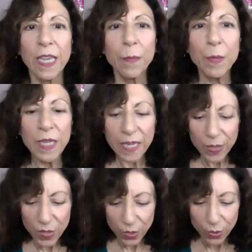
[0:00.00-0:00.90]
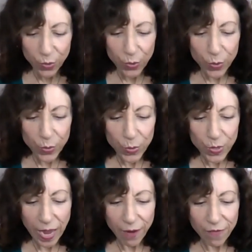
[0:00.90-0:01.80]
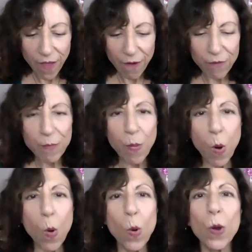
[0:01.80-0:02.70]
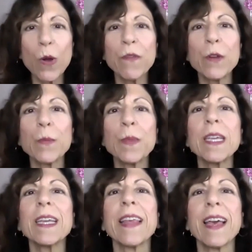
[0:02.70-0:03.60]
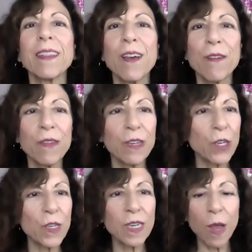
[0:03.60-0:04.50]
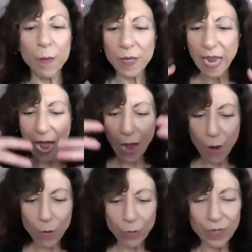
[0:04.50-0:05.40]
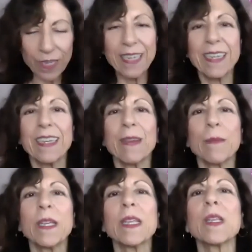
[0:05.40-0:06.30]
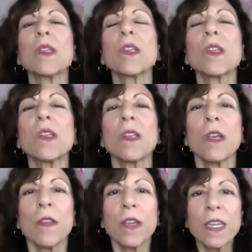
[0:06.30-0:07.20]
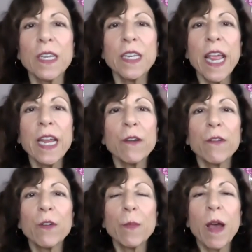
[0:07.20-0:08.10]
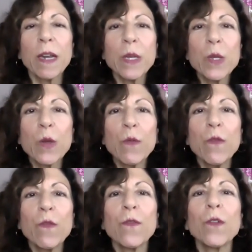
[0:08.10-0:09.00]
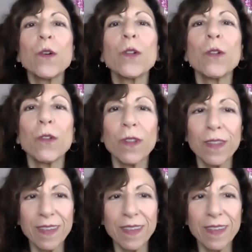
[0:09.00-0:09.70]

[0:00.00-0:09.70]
It begins to ooze out of every pore of your being, that love. It just comes out because it's the container of your body is so full.